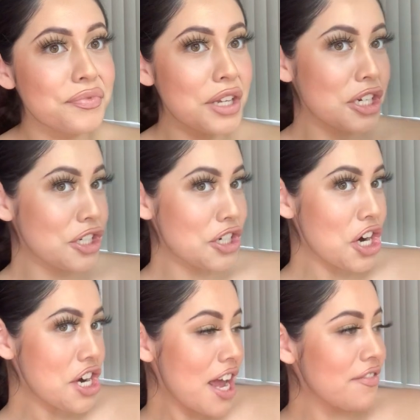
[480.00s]
sure
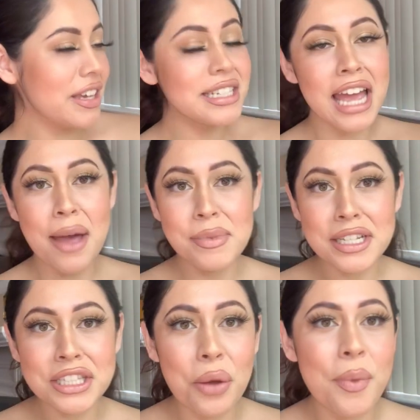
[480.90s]
enough, like 10
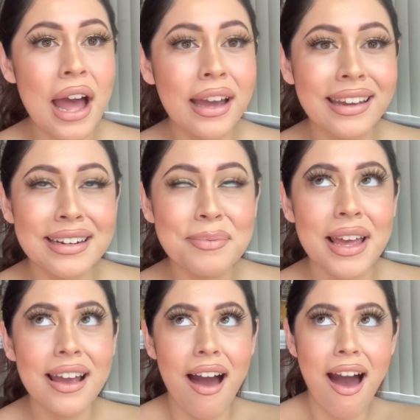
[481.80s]
minutes go by, and I'm
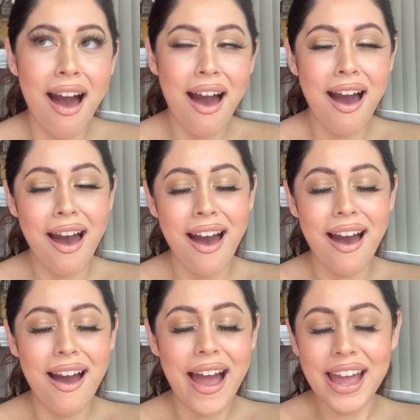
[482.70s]
like,
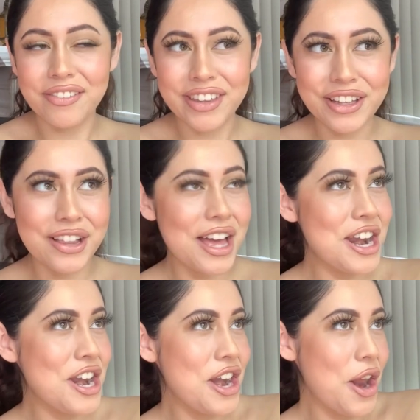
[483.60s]
I feel
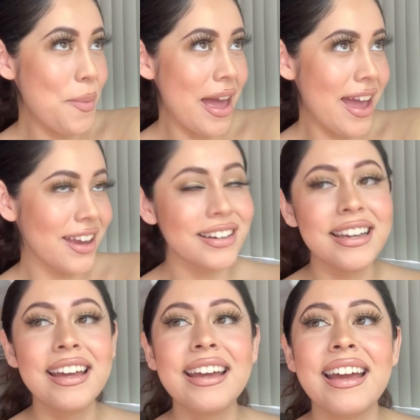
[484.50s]
no pain.
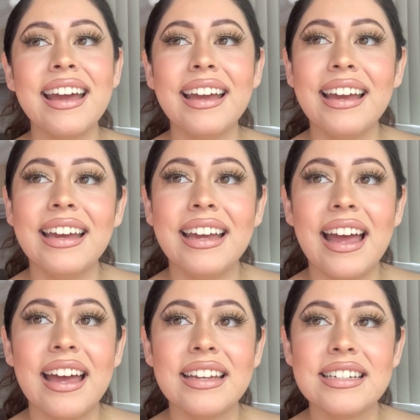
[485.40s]

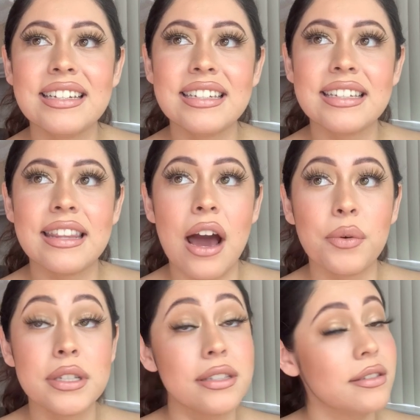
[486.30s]
And that
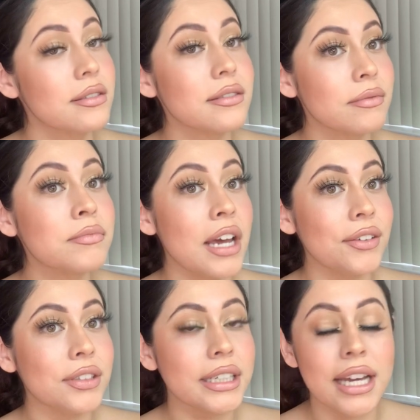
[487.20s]
was
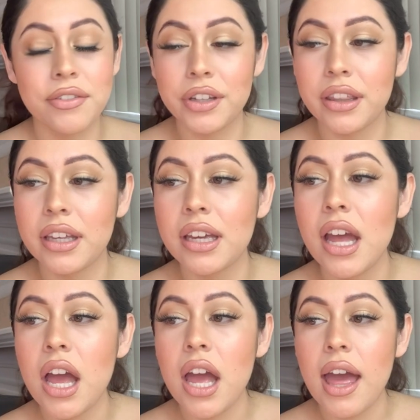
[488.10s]
definitely everything.
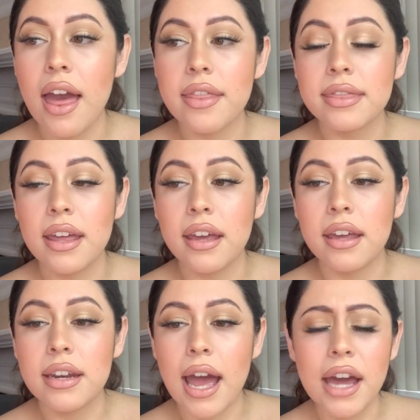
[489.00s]
And
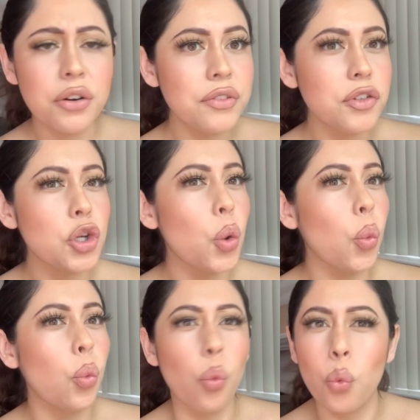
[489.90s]
then I don't even know
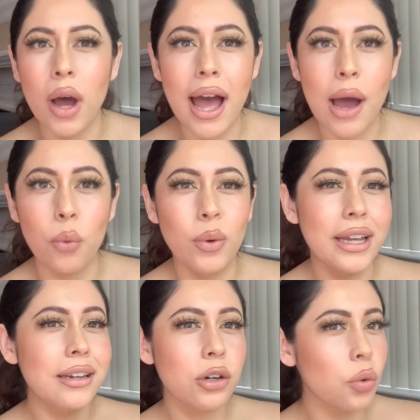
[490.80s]

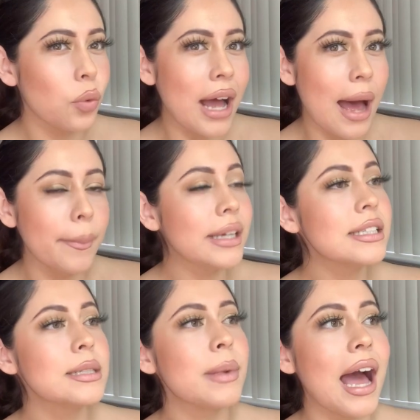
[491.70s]
when or what
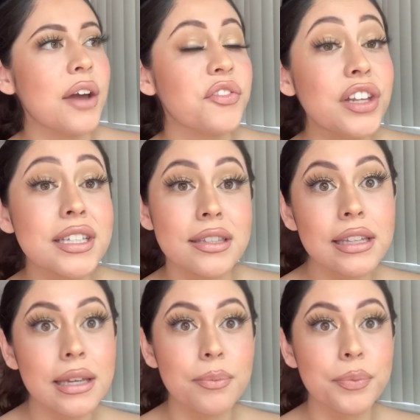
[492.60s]
happens, but I fell asleep.